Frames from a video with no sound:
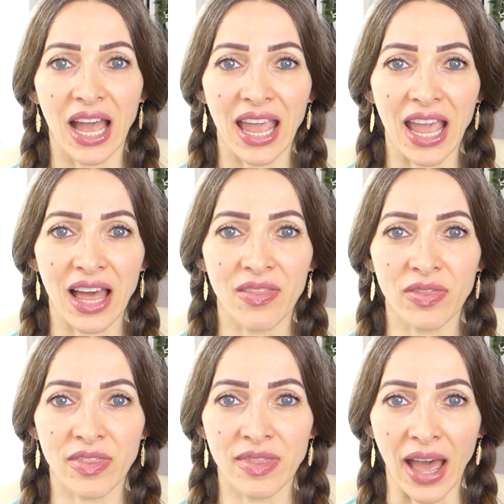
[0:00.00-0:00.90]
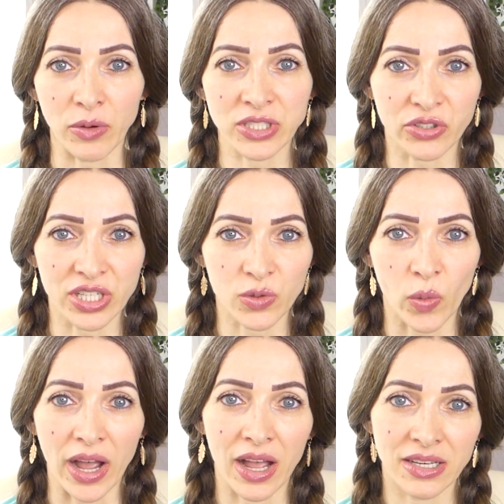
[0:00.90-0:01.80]
And that was the reason
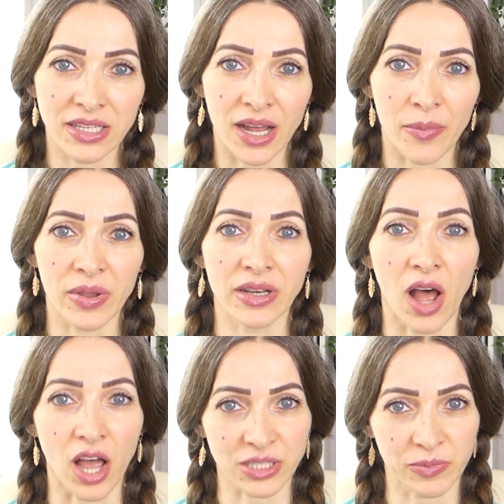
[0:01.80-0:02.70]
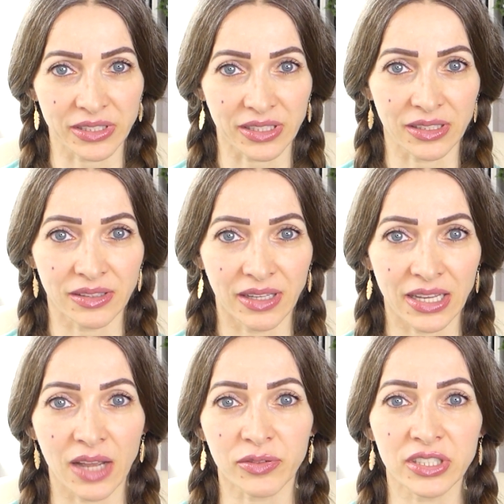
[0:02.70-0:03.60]
why I ended up in a hospital.
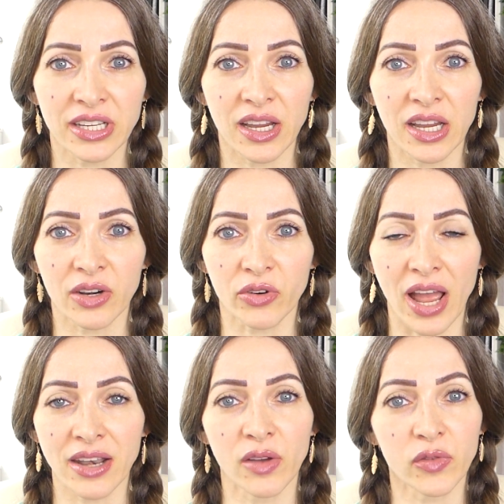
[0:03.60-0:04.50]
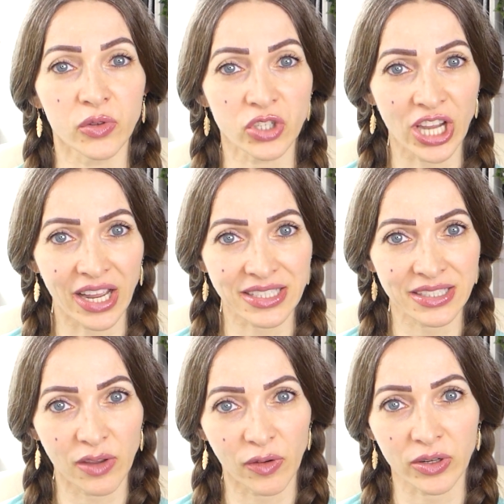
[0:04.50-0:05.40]
And after they ran a few checks,
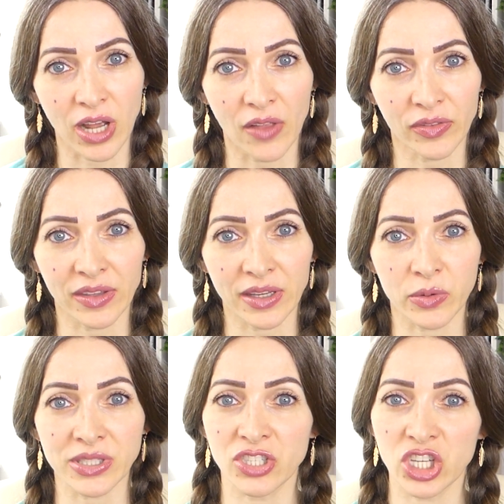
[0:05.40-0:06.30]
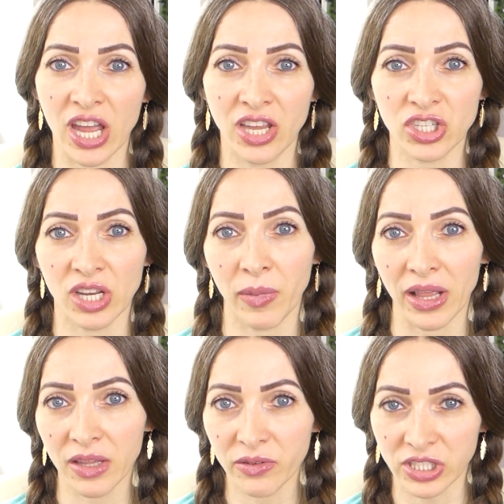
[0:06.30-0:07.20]
they found out that there was a change in my
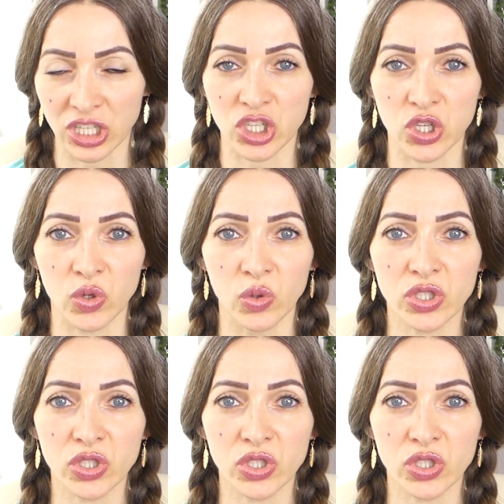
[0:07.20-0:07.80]
liver tissue.